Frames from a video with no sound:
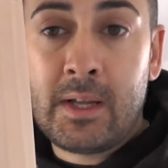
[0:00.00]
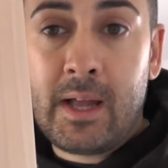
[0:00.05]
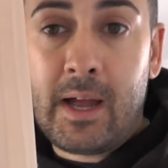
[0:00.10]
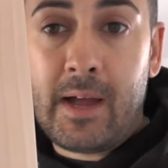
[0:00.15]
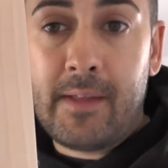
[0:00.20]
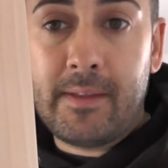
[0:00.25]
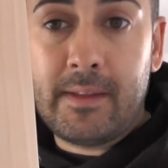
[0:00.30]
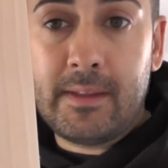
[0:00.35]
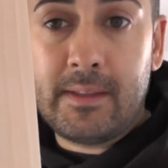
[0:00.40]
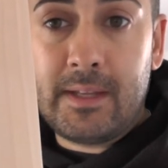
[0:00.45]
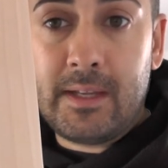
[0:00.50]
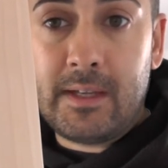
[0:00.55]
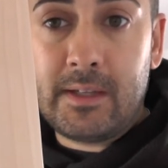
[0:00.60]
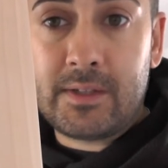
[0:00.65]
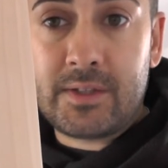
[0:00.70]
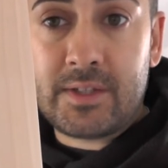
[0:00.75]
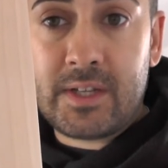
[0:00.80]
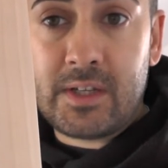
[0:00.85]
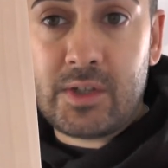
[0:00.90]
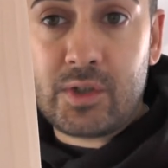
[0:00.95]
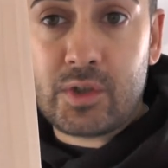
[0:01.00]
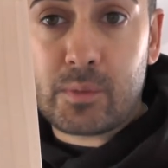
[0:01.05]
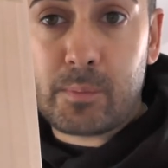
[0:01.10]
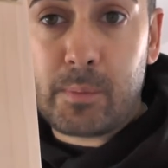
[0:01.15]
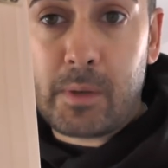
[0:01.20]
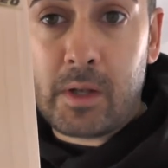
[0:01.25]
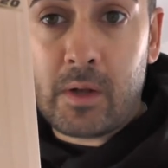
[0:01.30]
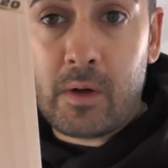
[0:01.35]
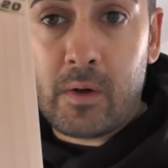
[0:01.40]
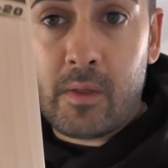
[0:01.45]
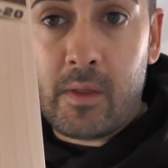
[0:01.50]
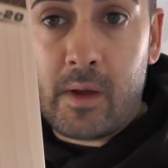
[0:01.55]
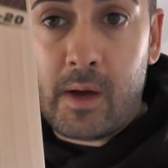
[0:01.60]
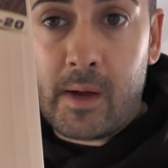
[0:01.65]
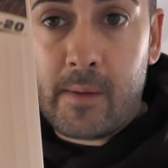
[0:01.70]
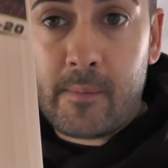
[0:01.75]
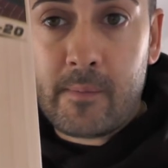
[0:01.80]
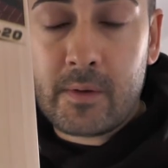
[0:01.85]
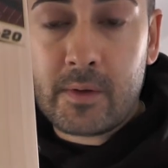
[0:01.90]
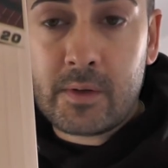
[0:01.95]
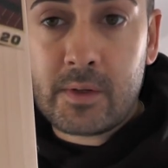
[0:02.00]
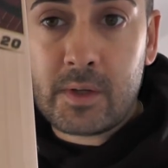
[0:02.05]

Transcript: and then these sit just below that.